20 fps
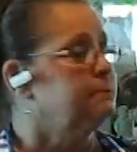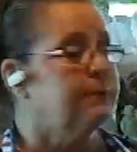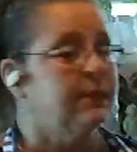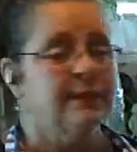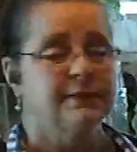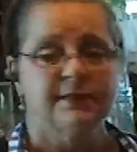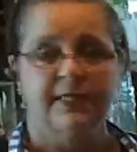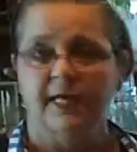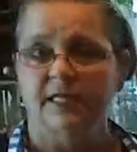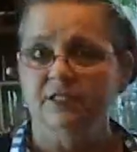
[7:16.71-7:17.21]

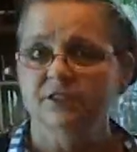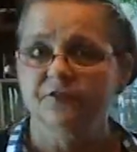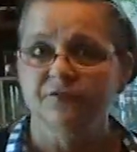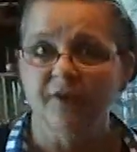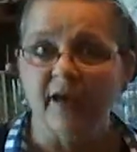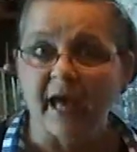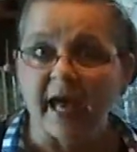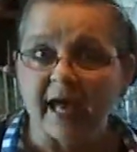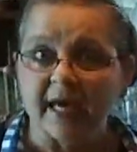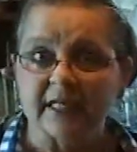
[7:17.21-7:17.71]
but that's
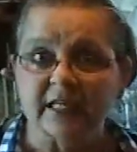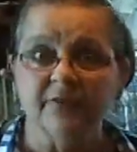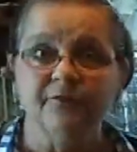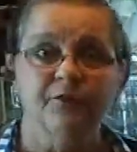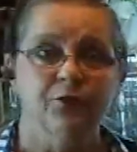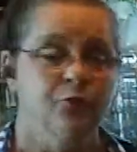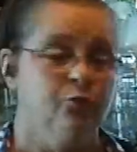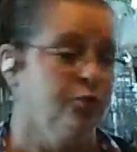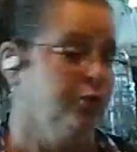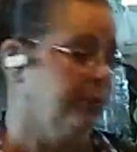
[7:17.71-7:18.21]
fine
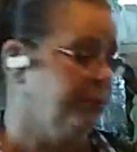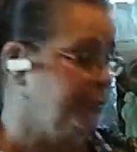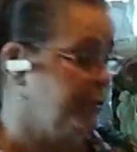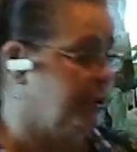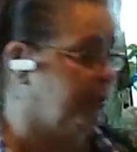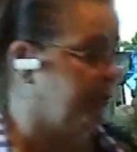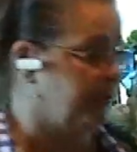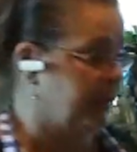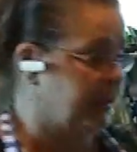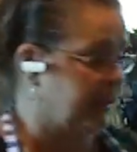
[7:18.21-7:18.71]
if you want to
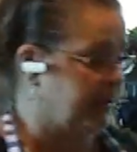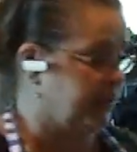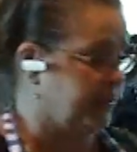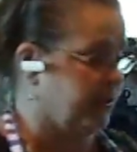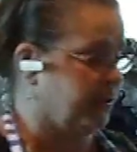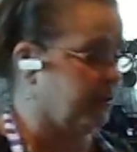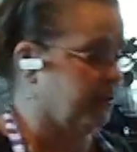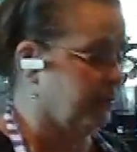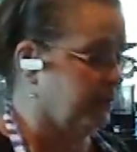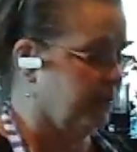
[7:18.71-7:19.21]
put
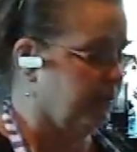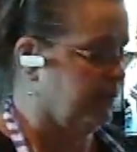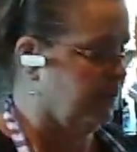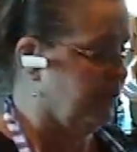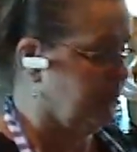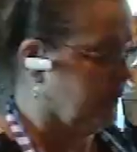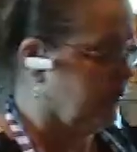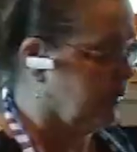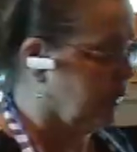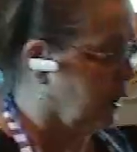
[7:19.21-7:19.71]
pepper.
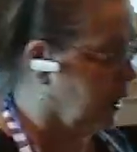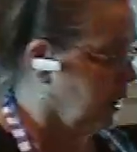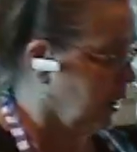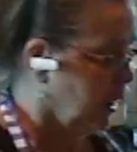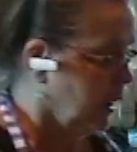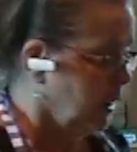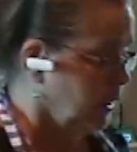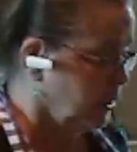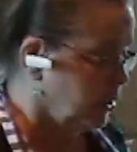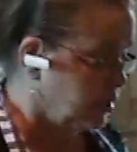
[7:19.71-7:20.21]

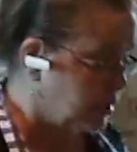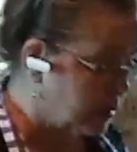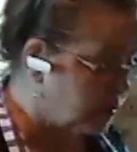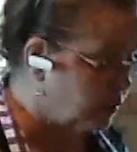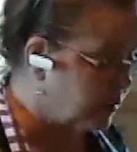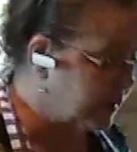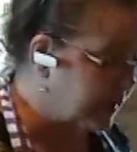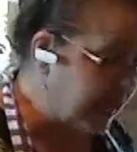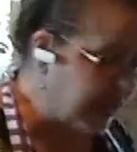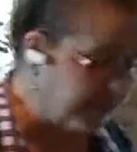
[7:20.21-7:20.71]
You know
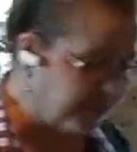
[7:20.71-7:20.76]
what